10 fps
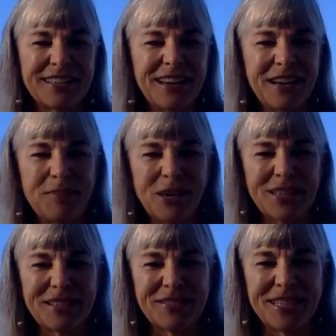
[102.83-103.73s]
tiny
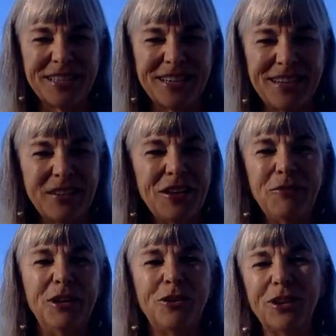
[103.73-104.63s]
box of cereal.
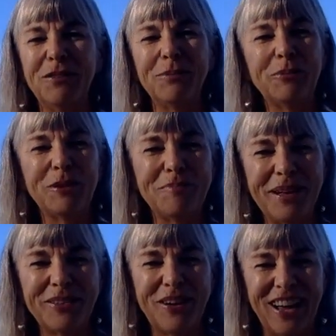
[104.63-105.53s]
We don't even put
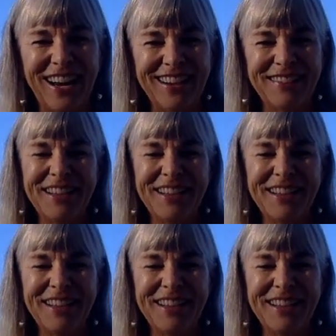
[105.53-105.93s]
milk on it.